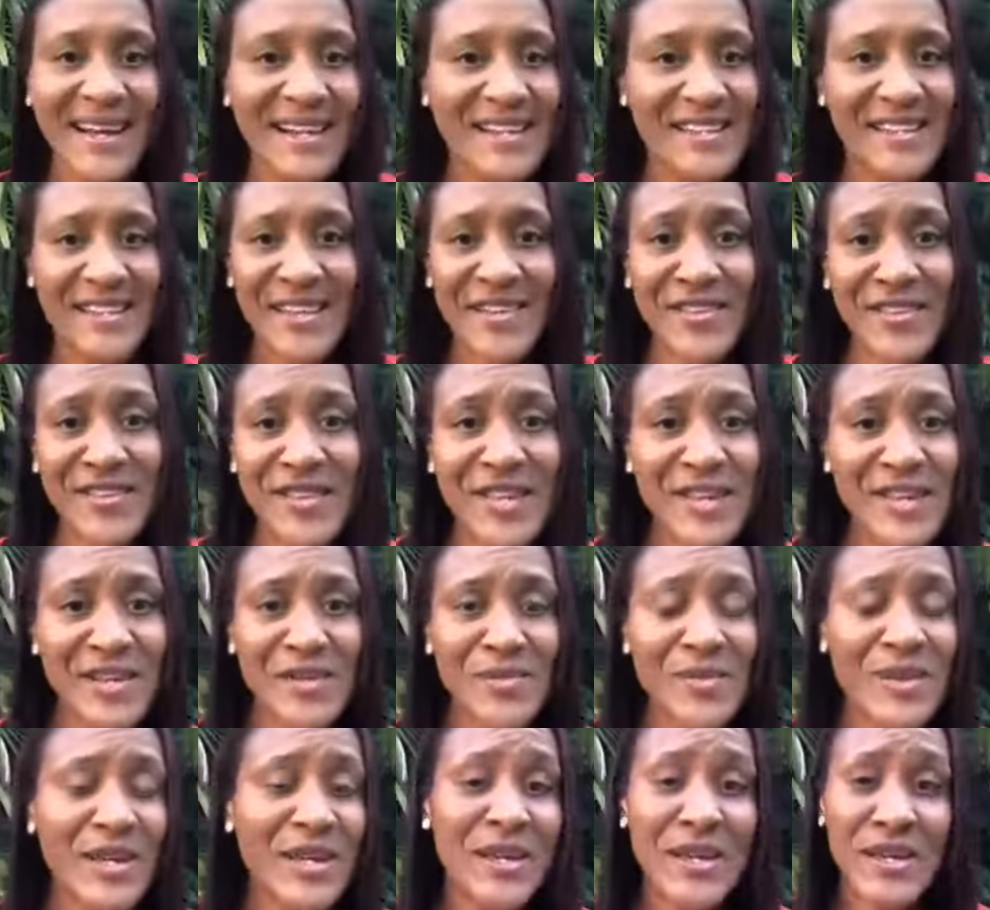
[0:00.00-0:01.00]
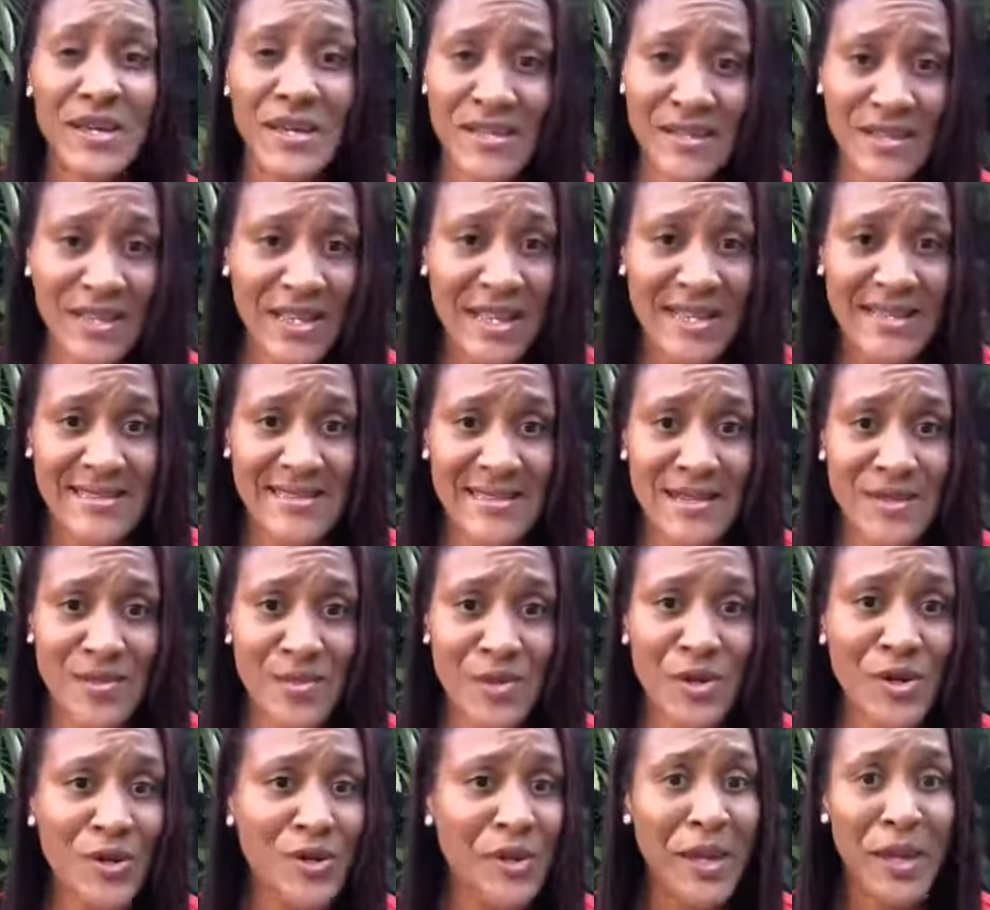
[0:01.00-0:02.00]
The other thing could be, the AC
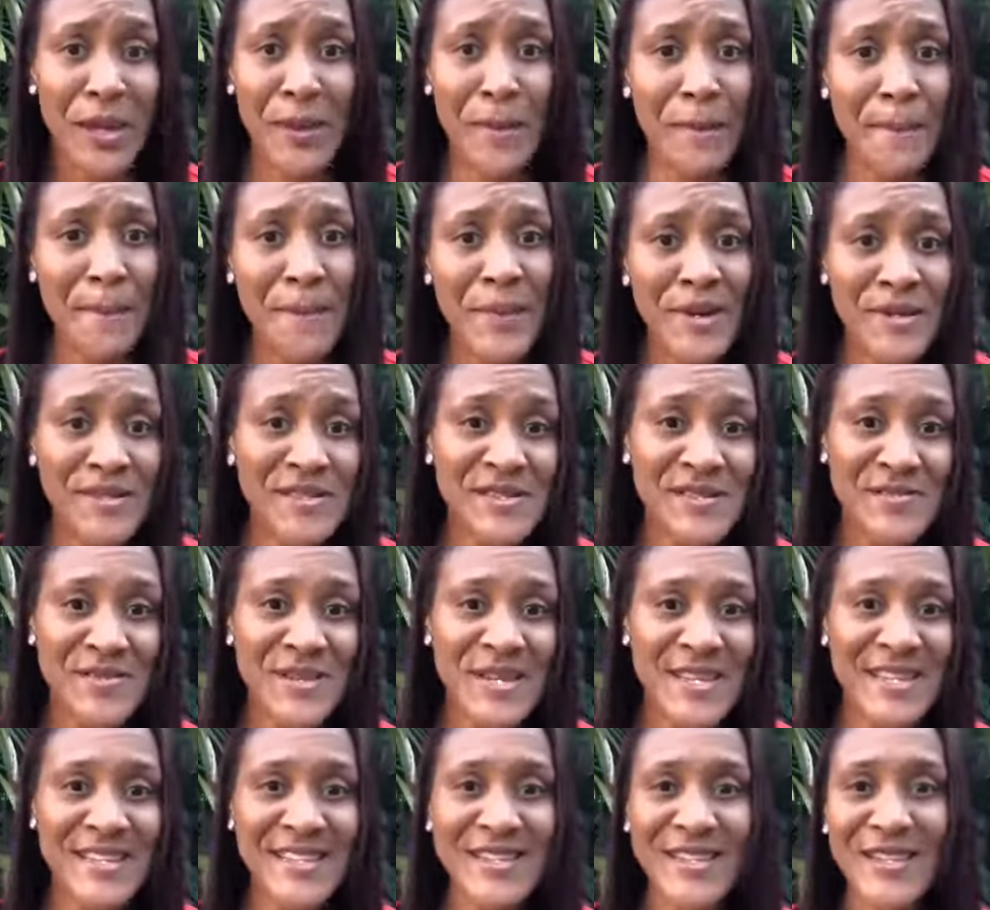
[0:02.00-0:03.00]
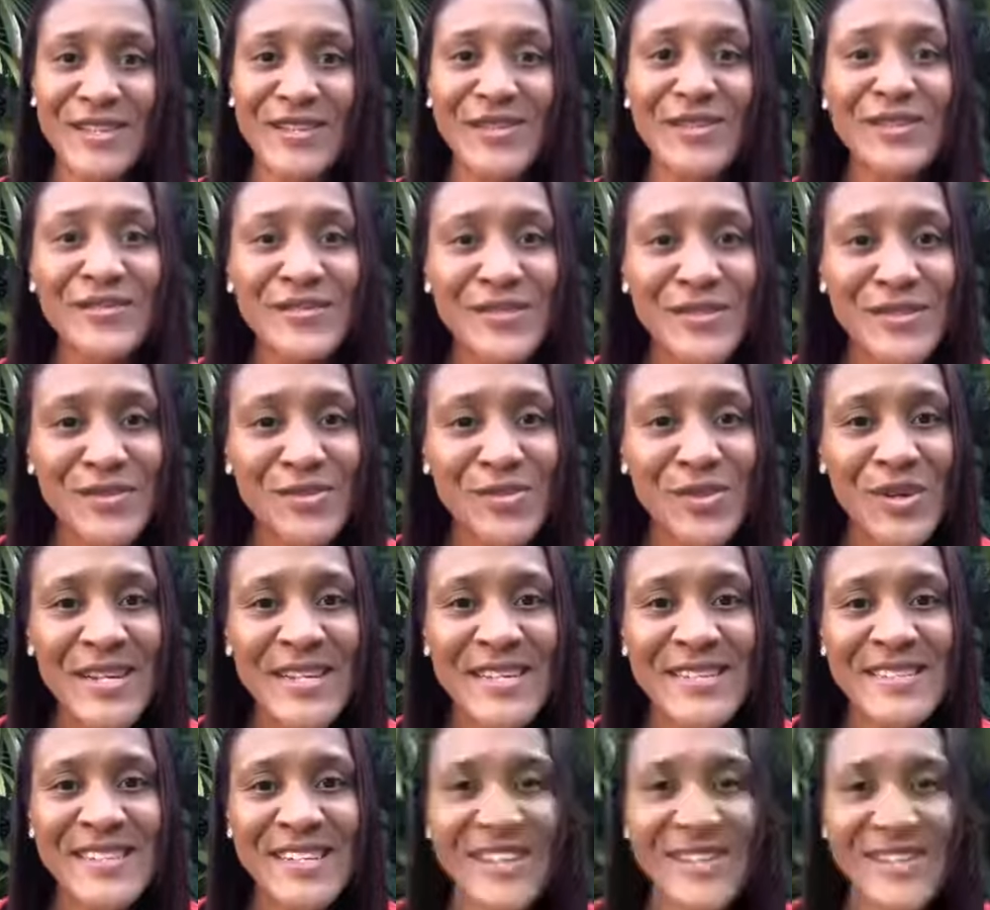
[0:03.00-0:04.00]
broke. It must mean the universe
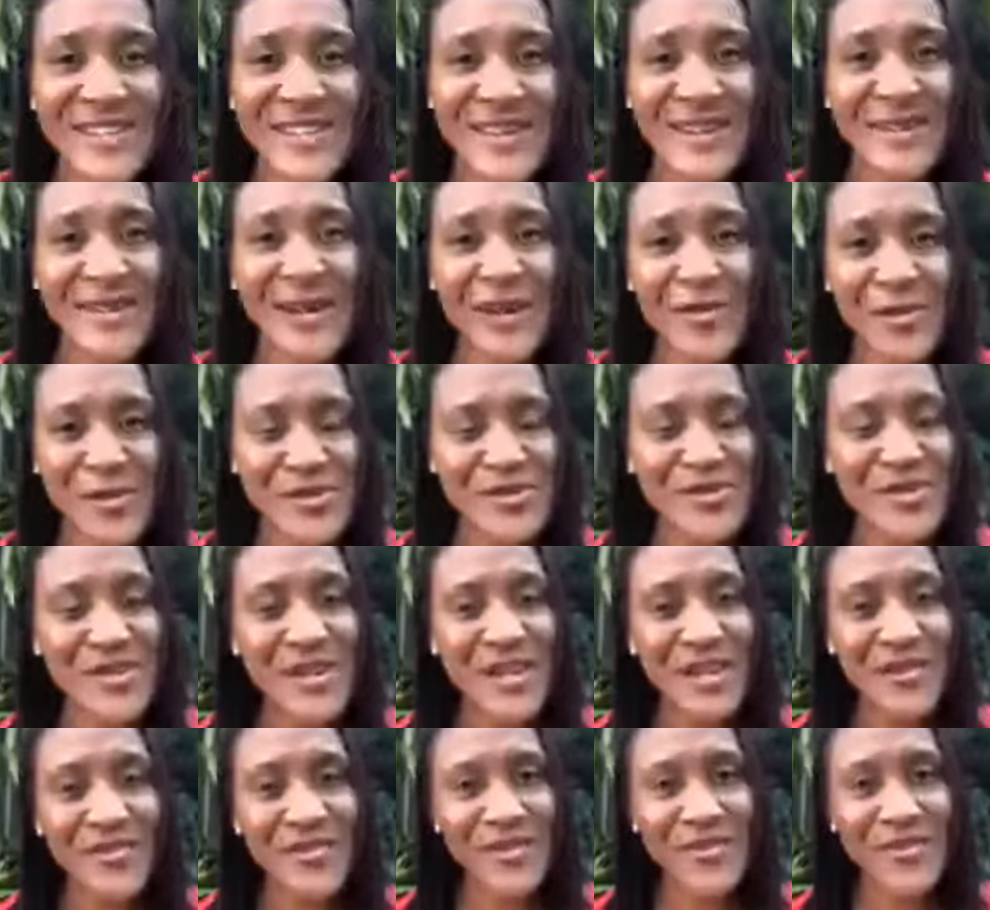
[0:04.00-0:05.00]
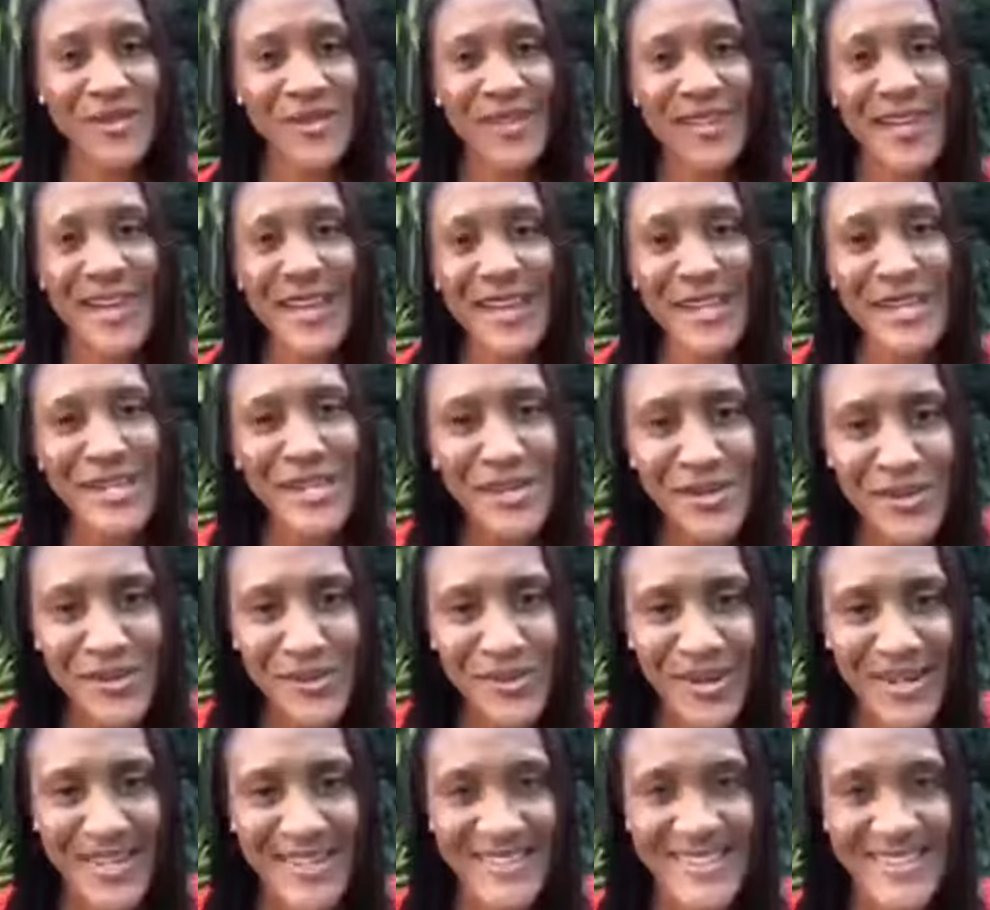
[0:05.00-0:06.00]
wanted to create an opportunity for me to get a new
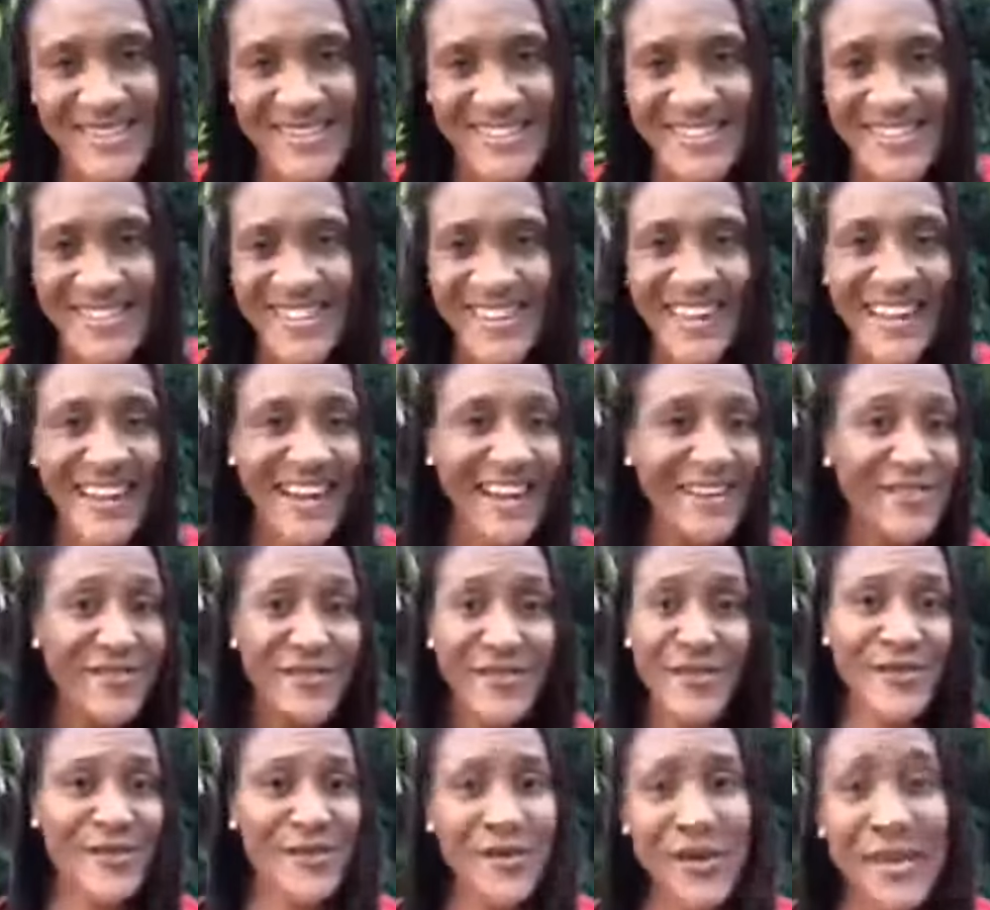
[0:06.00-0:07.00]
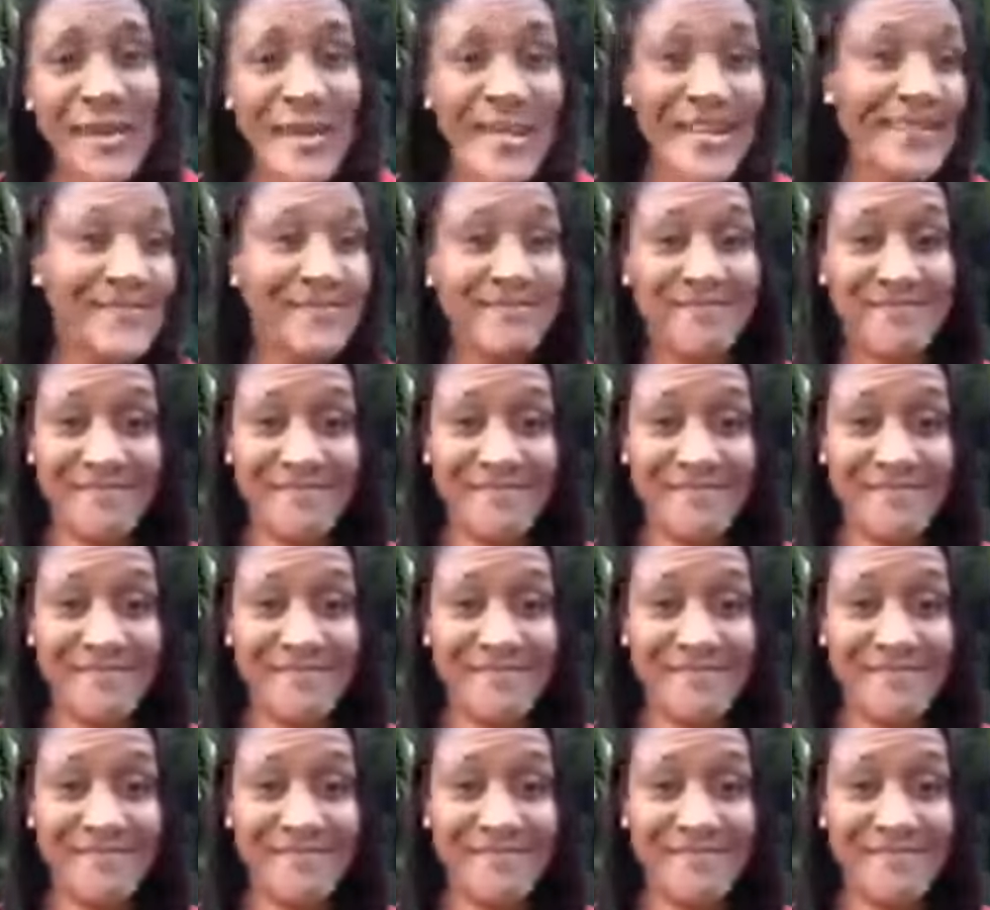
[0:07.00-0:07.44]
one for free.